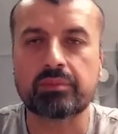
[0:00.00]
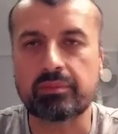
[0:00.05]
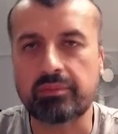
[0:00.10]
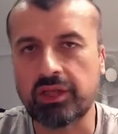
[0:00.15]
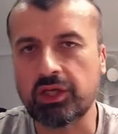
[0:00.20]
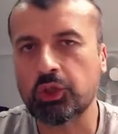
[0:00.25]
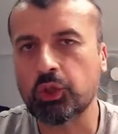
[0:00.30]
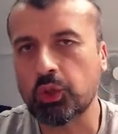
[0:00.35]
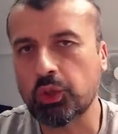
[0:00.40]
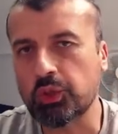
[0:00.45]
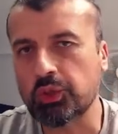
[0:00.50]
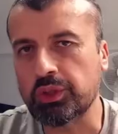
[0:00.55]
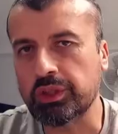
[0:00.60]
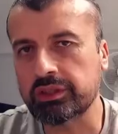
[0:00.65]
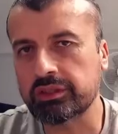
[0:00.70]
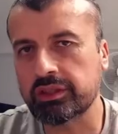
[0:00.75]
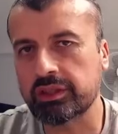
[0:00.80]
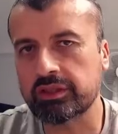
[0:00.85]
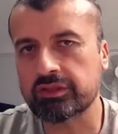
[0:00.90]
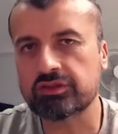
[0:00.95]
but make sure you're
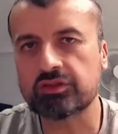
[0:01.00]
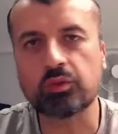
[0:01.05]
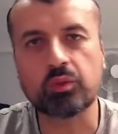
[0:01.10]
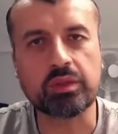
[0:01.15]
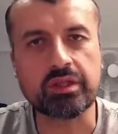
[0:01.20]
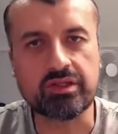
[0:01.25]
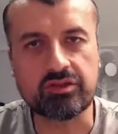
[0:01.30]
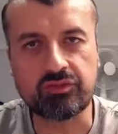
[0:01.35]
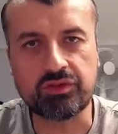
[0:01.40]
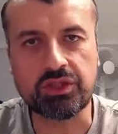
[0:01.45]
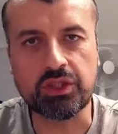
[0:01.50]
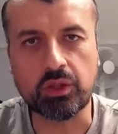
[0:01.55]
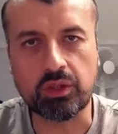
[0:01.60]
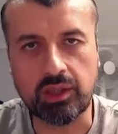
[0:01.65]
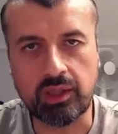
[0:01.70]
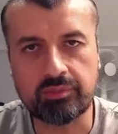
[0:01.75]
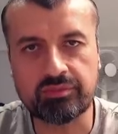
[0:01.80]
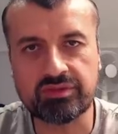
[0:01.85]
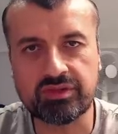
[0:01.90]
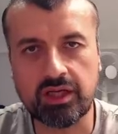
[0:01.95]
doing this when this video
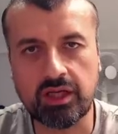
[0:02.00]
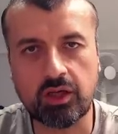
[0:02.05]
comes